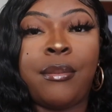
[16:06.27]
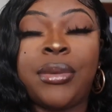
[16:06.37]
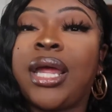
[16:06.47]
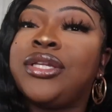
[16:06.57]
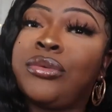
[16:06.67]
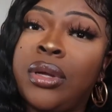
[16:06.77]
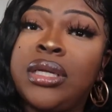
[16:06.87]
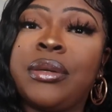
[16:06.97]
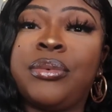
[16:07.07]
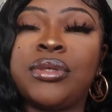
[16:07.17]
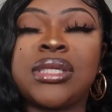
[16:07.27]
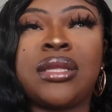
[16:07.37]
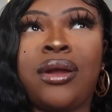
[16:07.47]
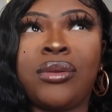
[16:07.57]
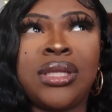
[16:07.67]
But I do want dimples,
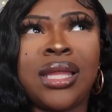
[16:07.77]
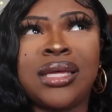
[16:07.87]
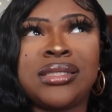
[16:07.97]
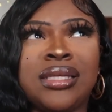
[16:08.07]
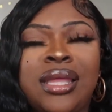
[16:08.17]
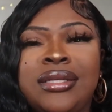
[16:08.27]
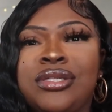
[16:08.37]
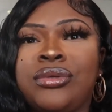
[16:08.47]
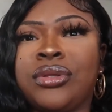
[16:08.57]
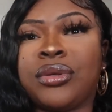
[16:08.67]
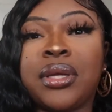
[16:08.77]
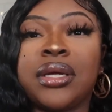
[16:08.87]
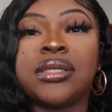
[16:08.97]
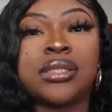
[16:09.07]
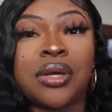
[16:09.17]
and they're only lasting like 2 or 3
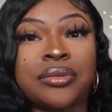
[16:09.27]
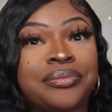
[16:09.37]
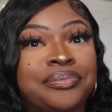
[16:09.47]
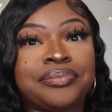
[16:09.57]
years, so